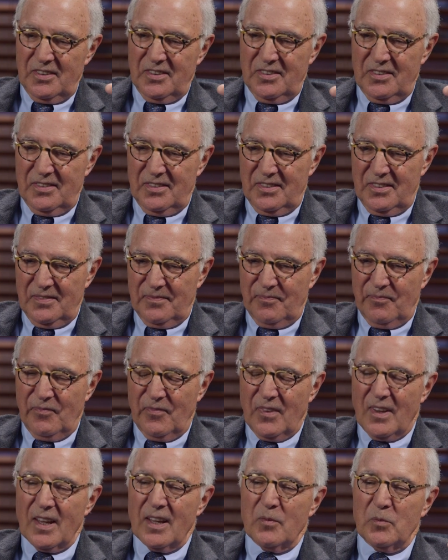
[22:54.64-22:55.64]
it,
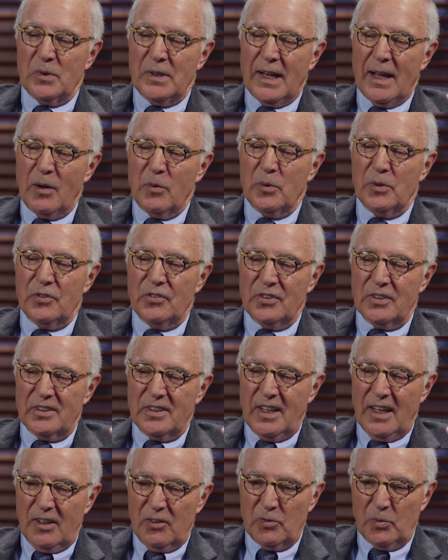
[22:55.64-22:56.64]
when I was at
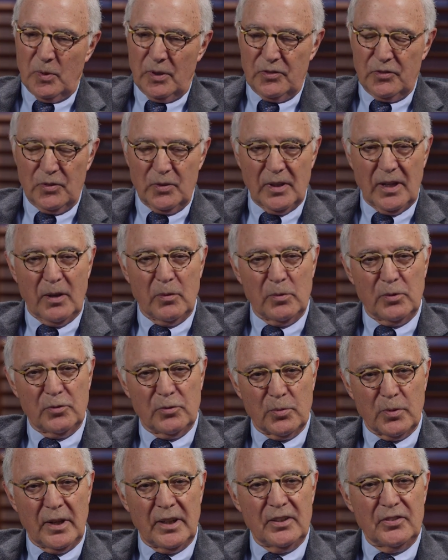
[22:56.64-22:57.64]
Case Western, I
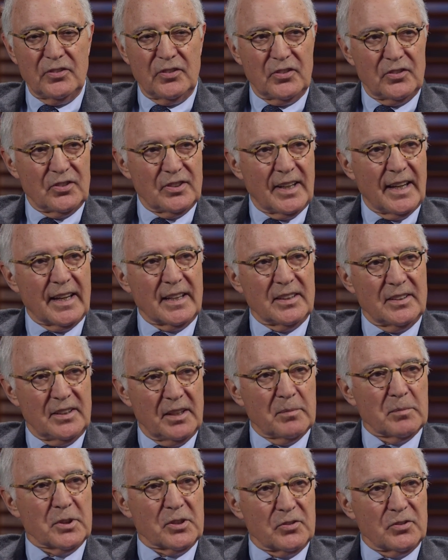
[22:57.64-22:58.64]
was raised as an
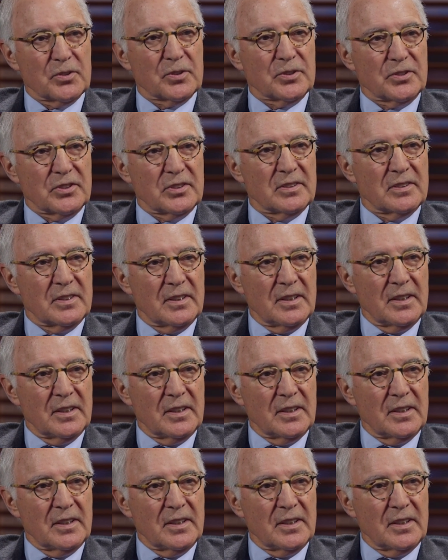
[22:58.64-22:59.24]
academic surgeon.